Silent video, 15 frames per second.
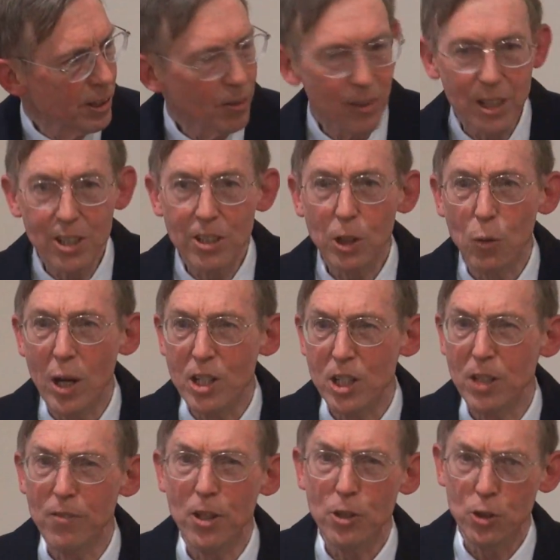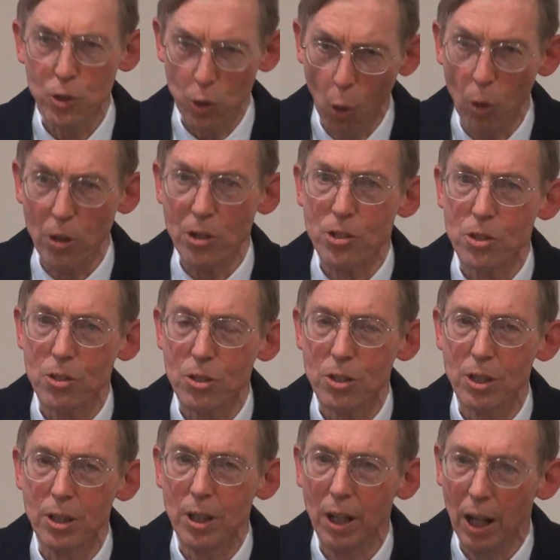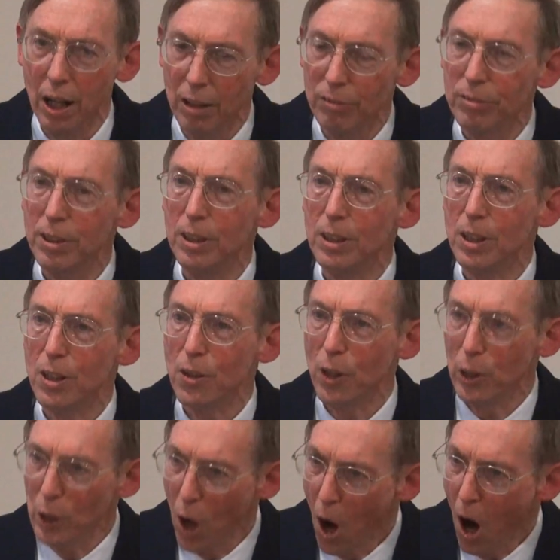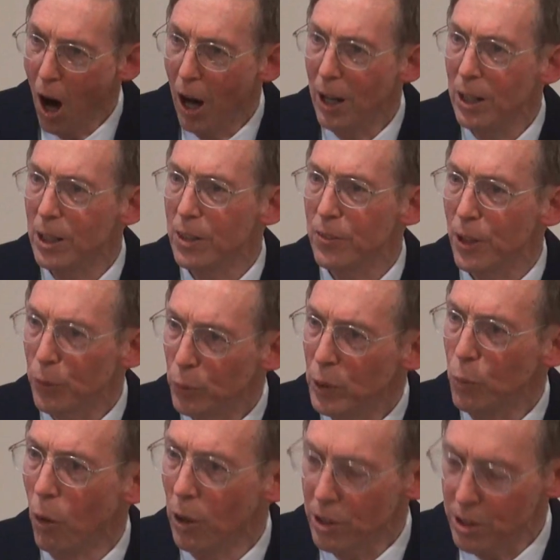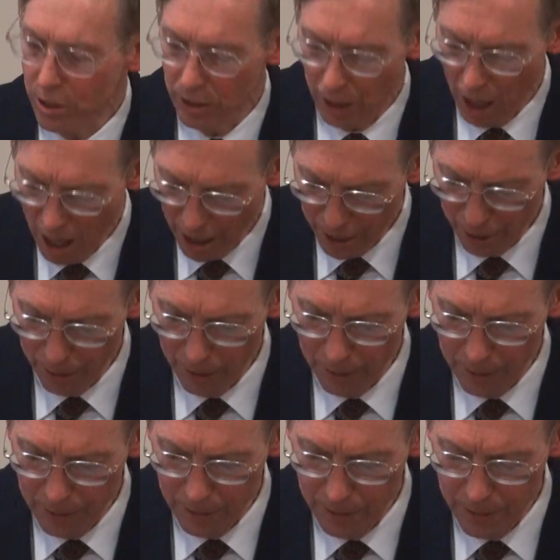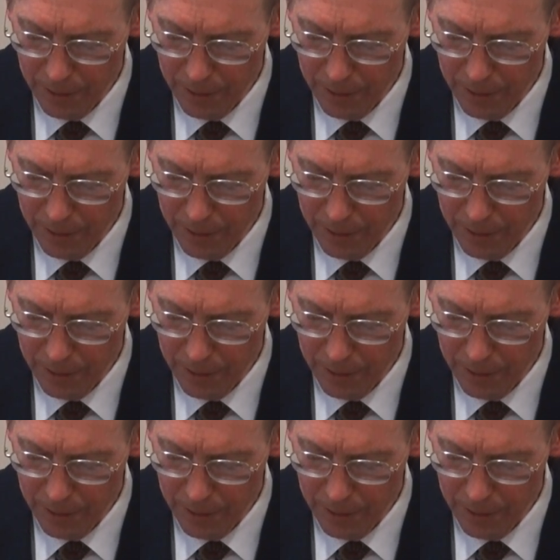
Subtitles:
there is the question of the source of the law that we want to honor.